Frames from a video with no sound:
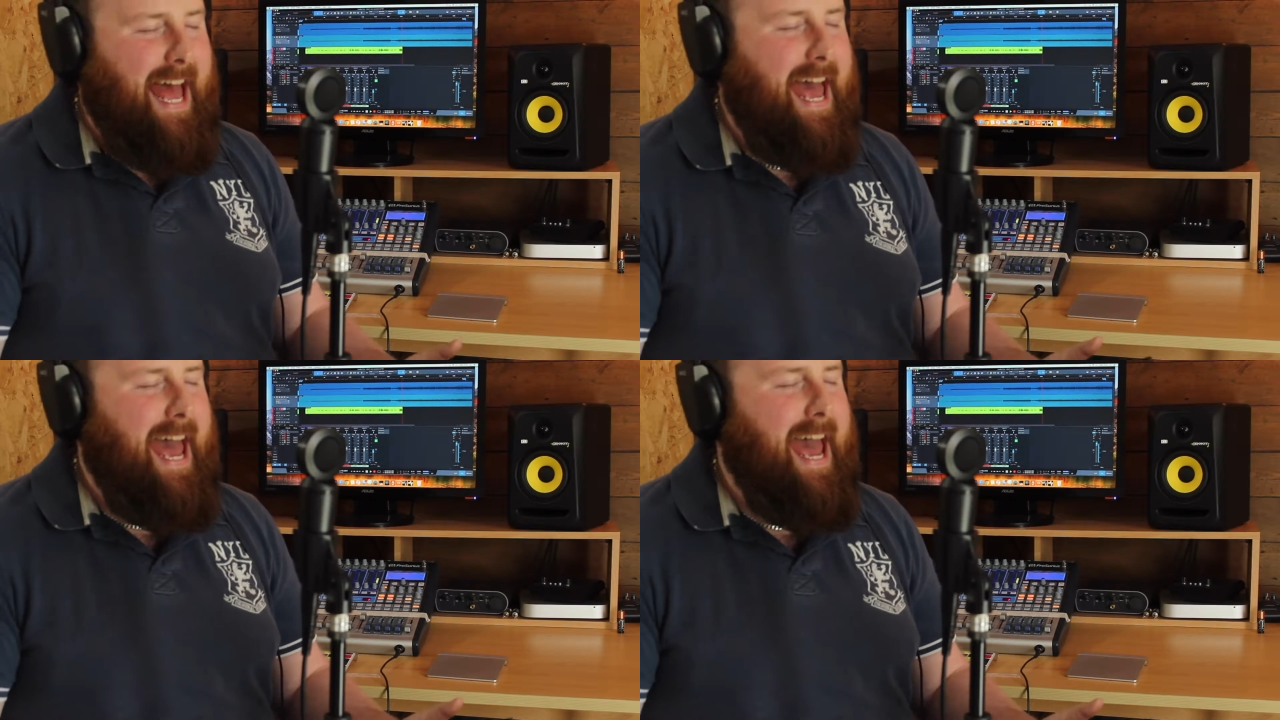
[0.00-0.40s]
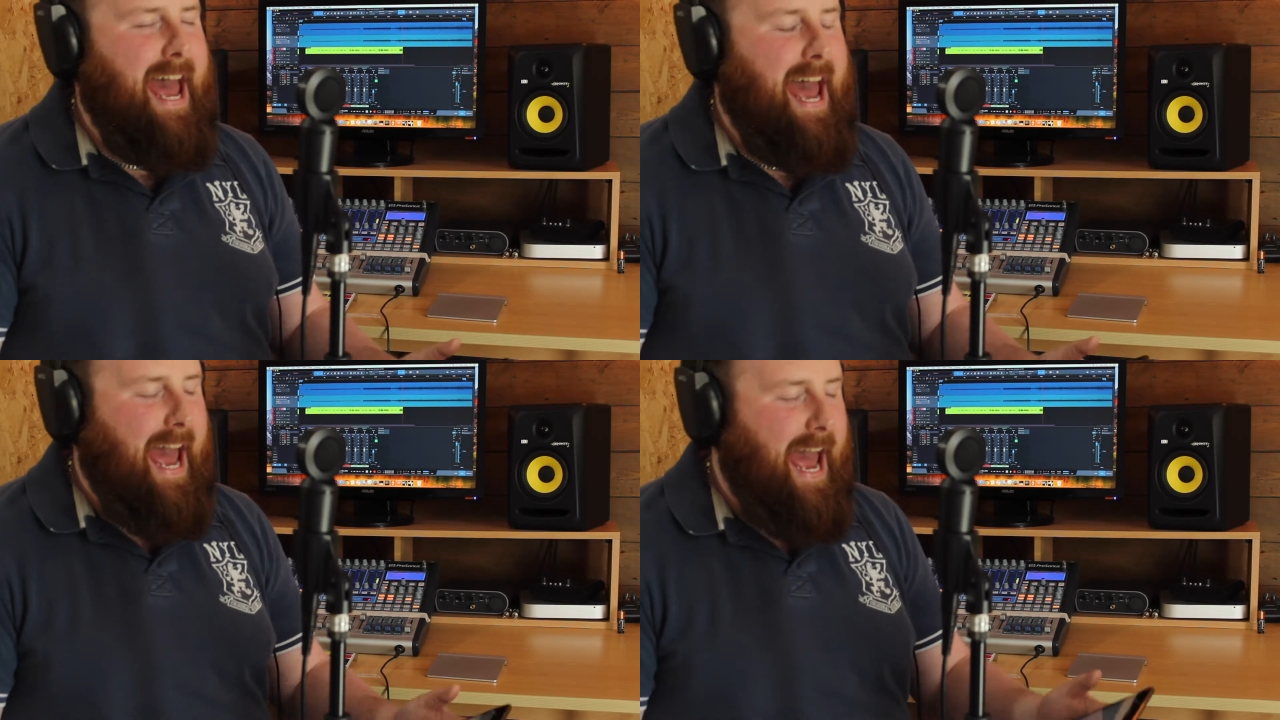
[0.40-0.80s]

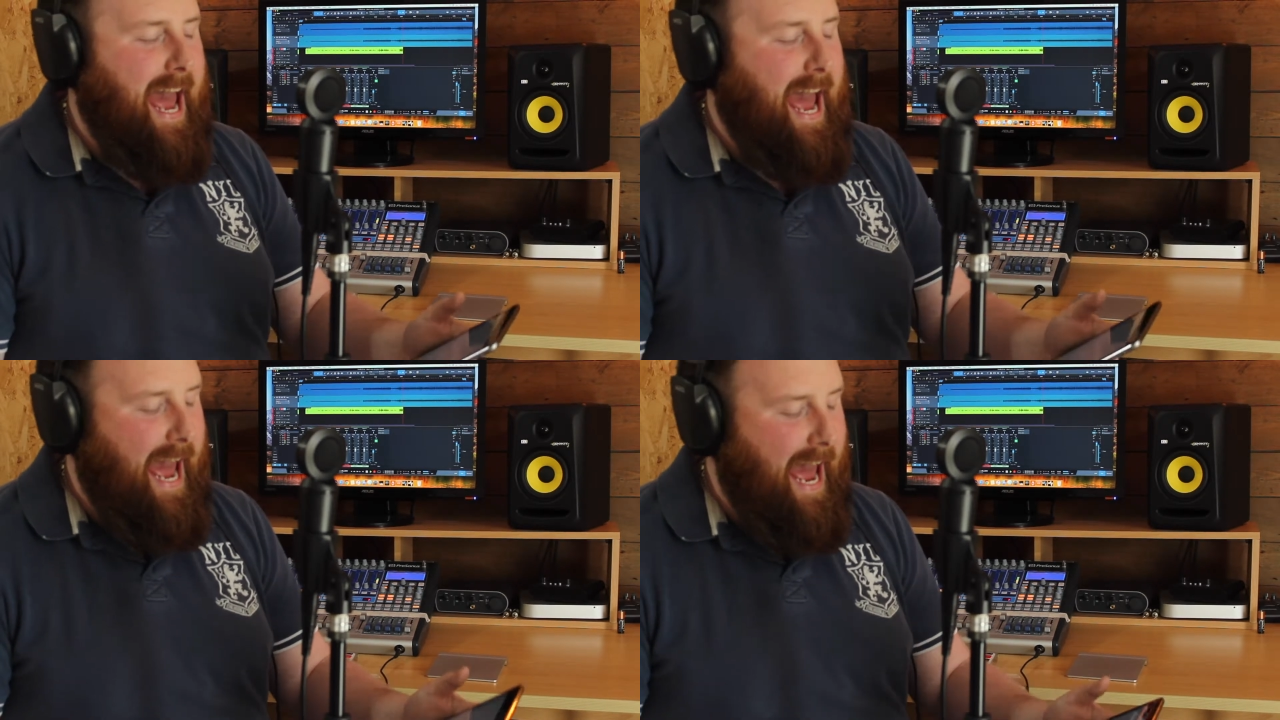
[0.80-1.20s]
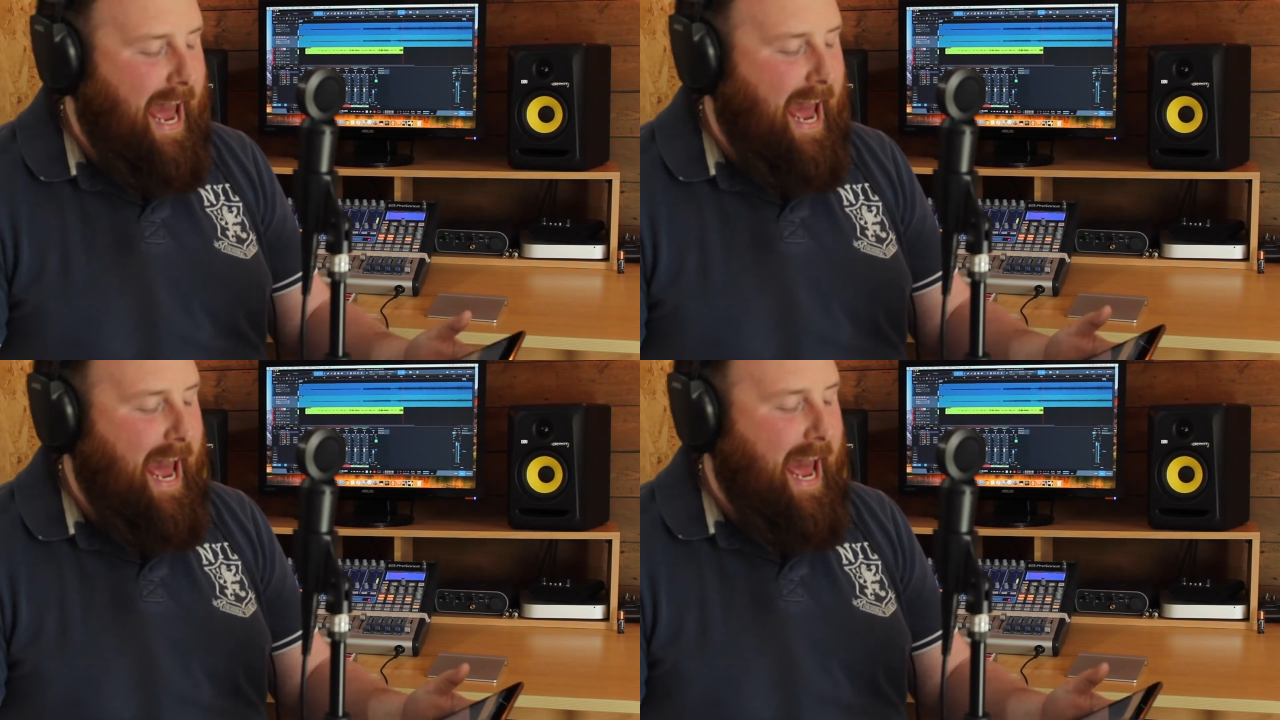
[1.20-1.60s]

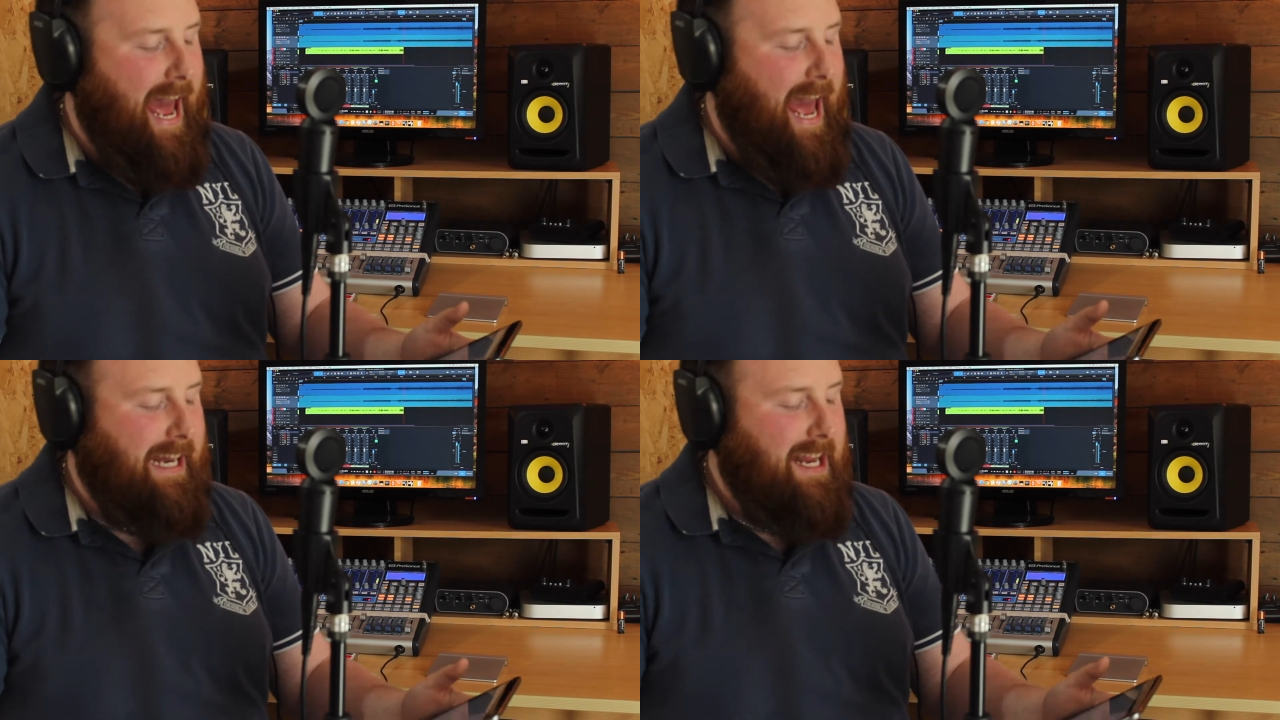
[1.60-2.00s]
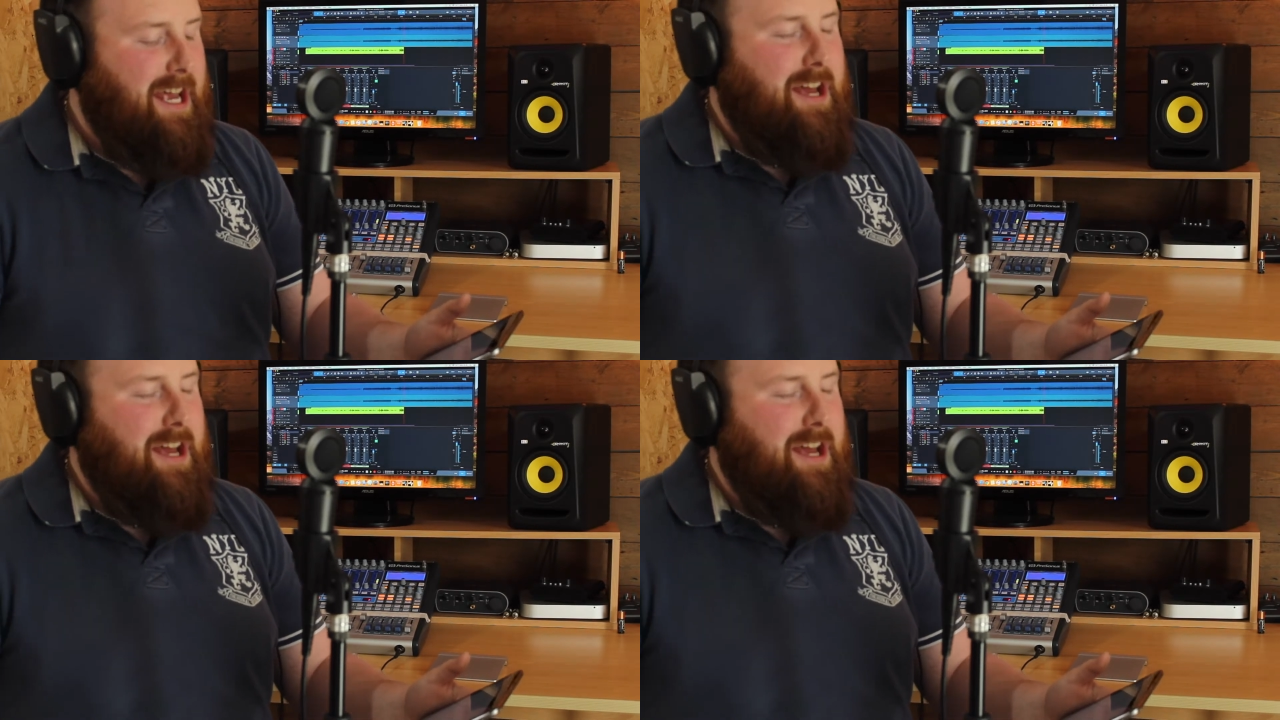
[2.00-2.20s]
hand.